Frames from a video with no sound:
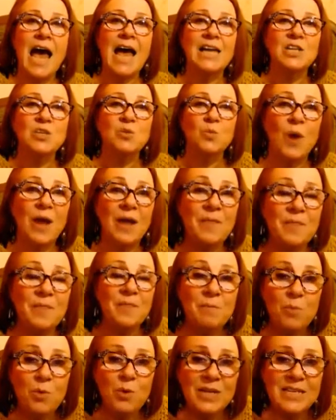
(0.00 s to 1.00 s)
and when
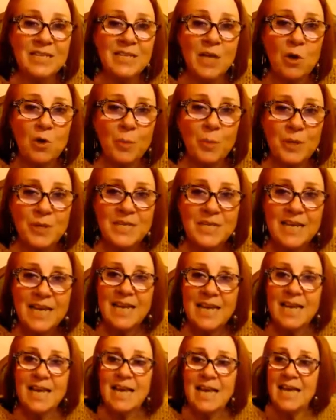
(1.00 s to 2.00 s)
the book is opened,
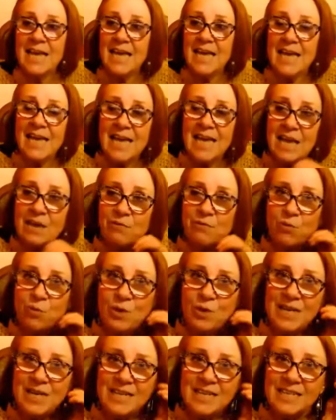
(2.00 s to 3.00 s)
if
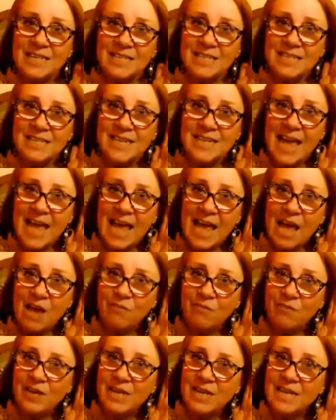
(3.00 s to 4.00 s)
we listen
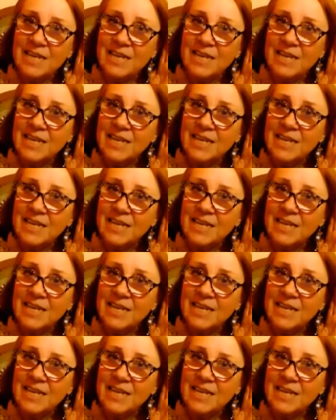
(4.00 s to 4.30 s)
carefully...